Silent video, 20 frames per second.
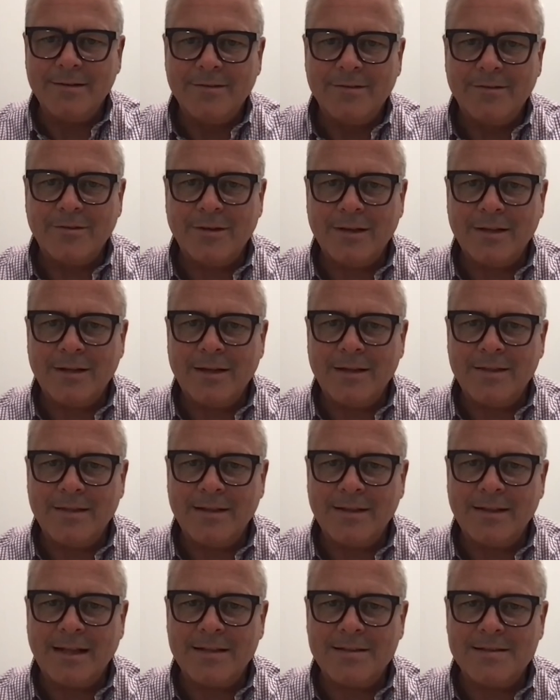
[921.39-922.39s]
So I, I
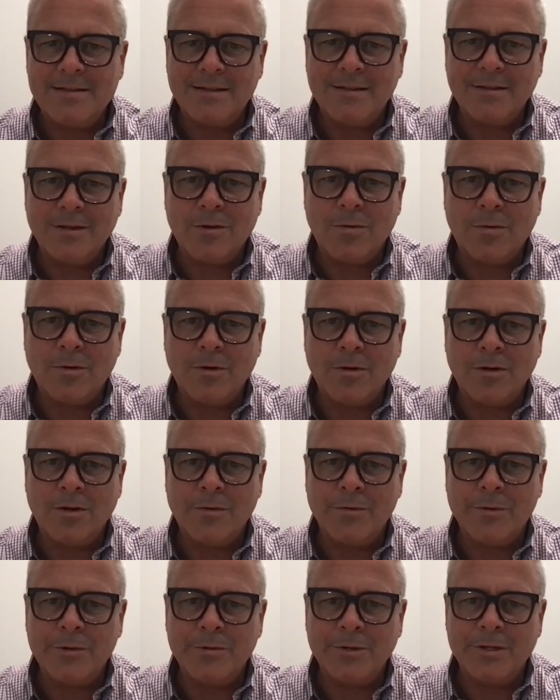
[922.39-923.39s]
think that's at the core
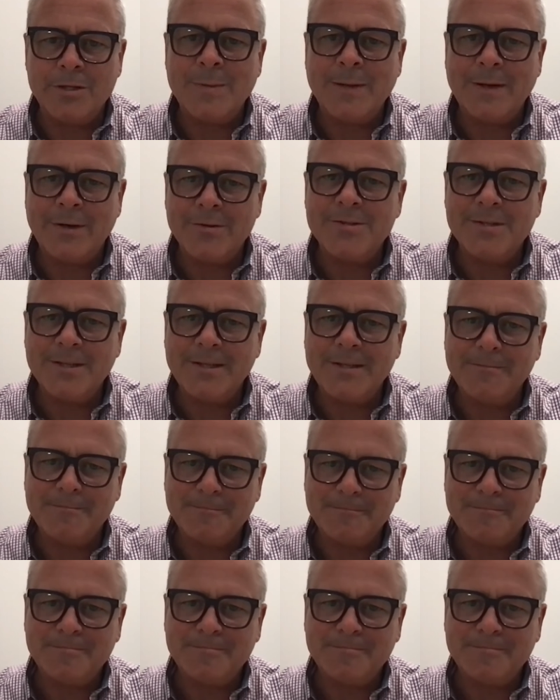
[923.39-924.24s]
along with the transparency.